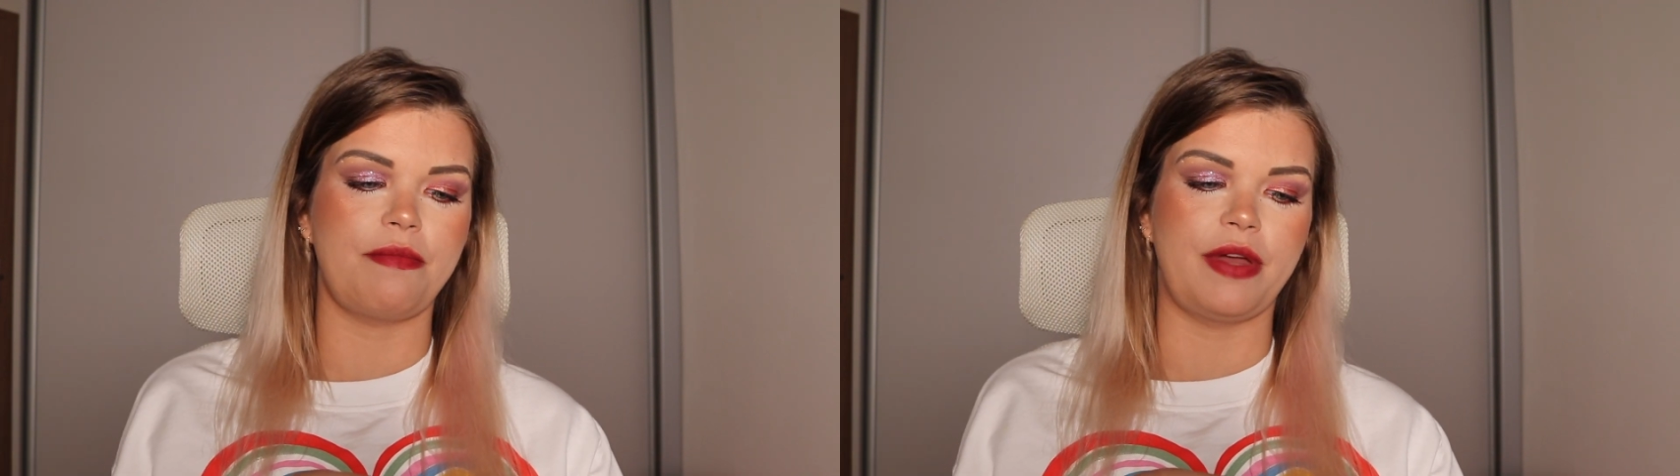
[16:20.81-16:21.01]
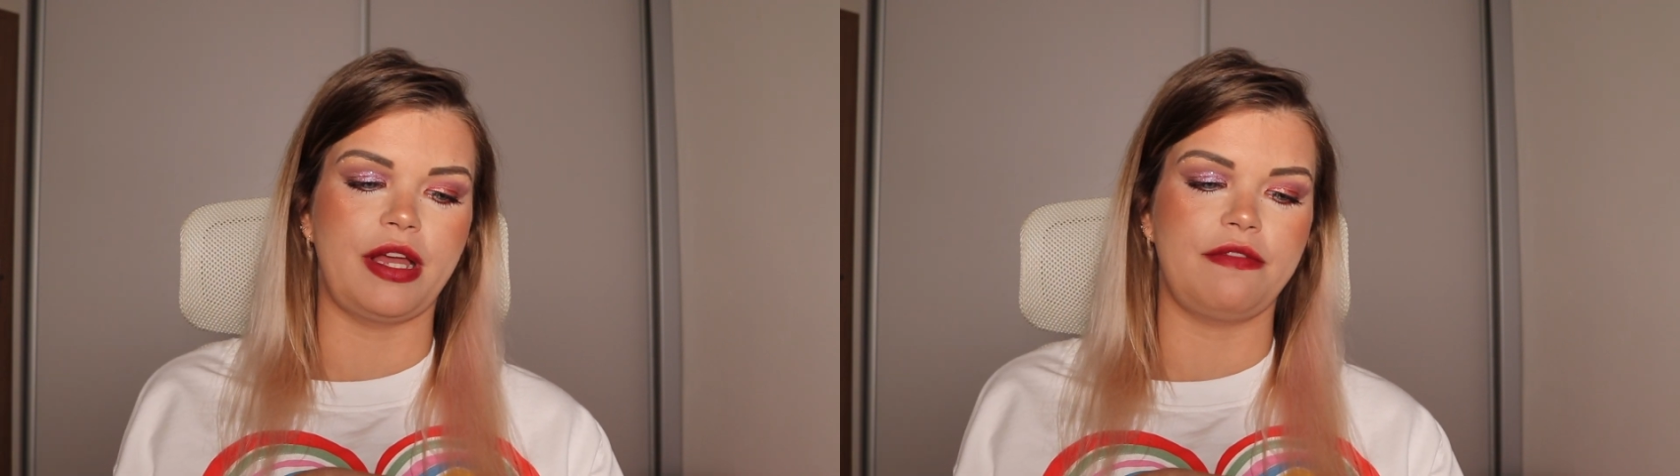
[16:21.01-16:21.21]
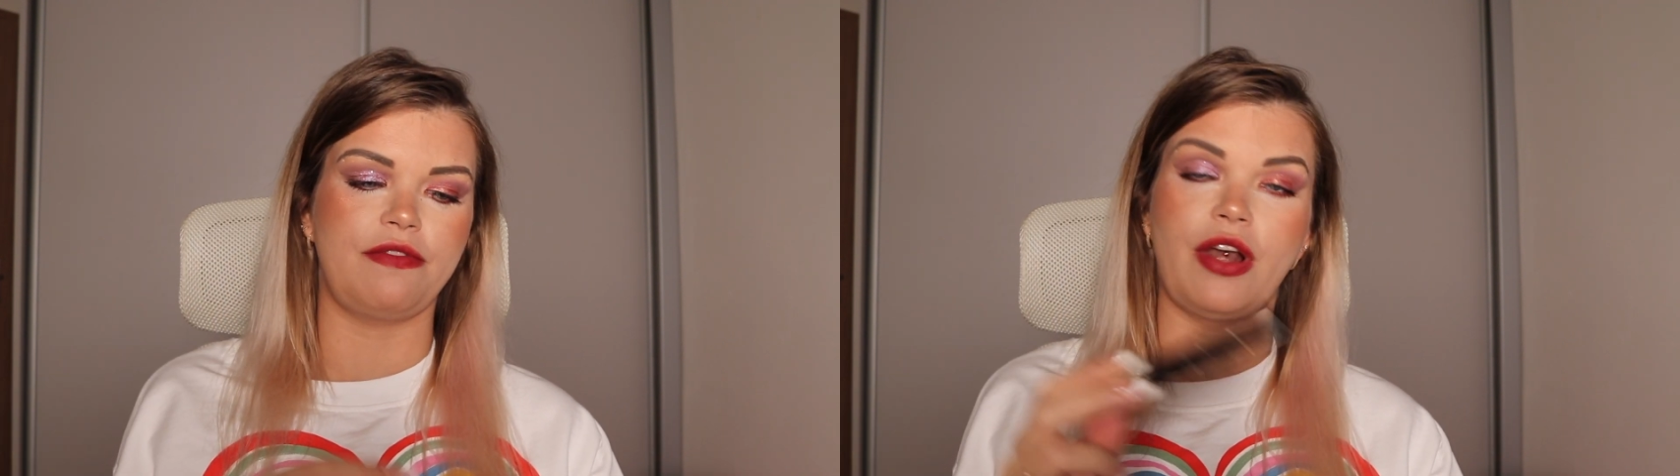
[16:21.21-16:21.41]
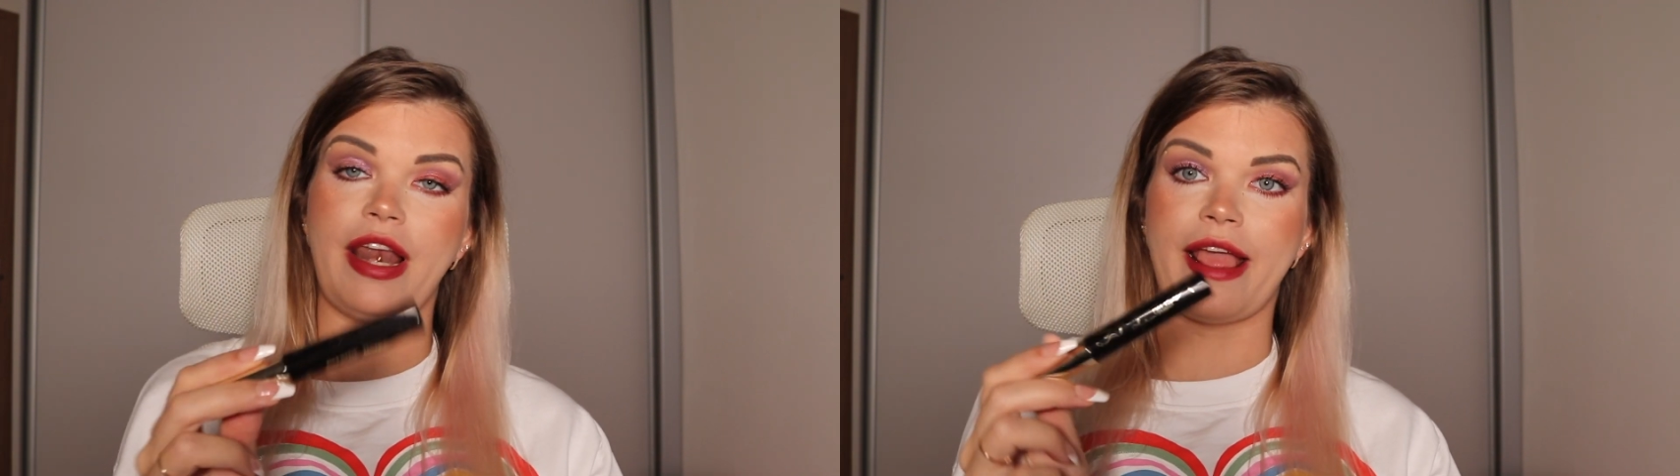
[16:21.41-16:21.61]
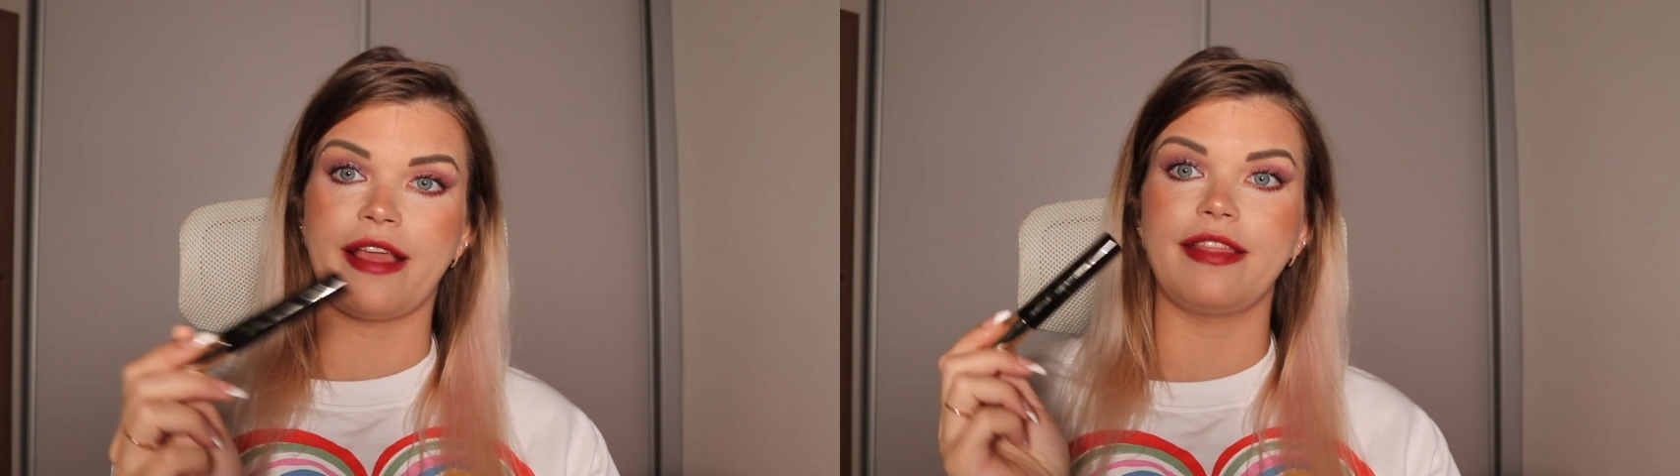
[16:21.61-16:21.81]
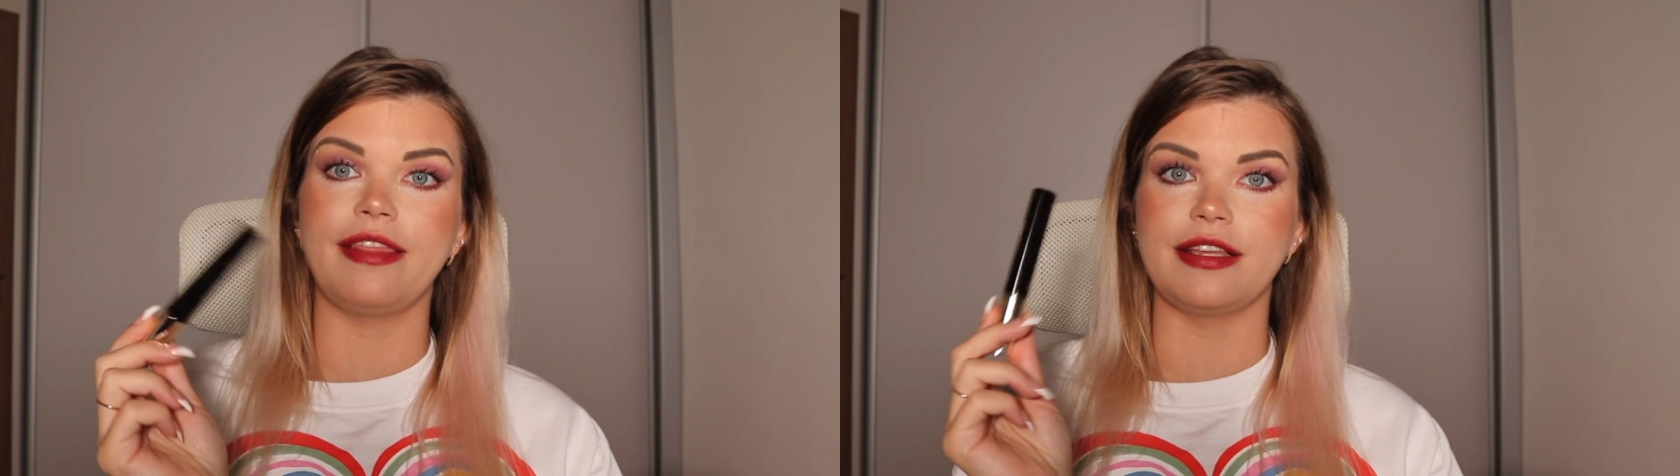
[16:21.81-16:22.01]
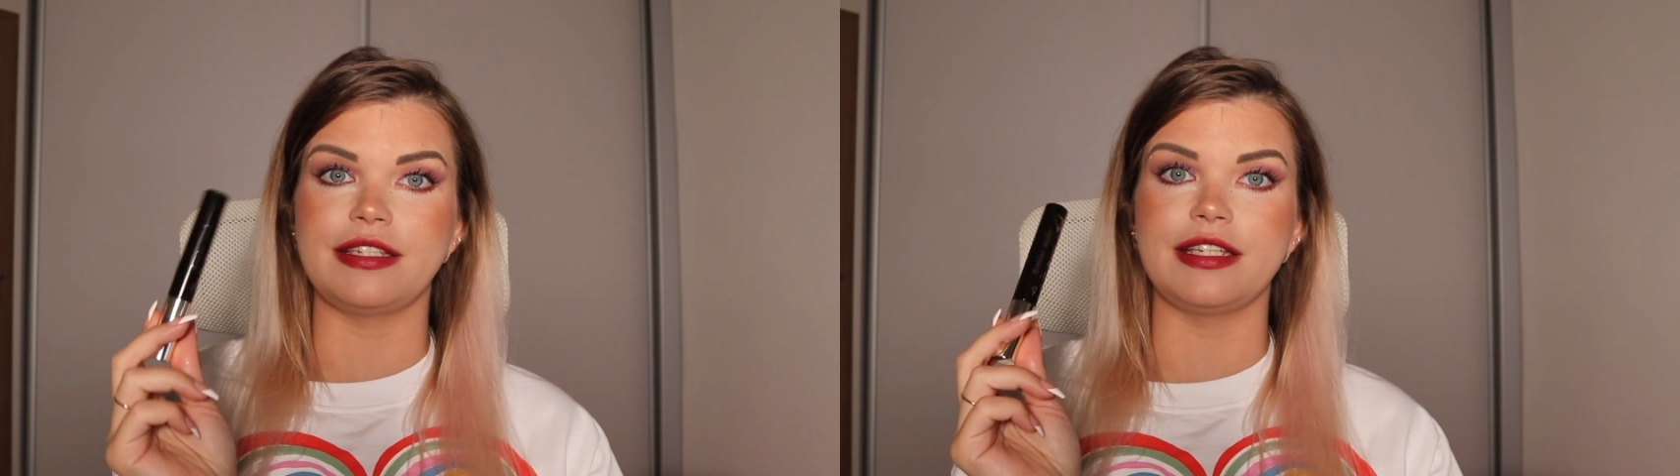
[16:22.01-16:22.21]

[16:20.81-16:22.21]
But for length, this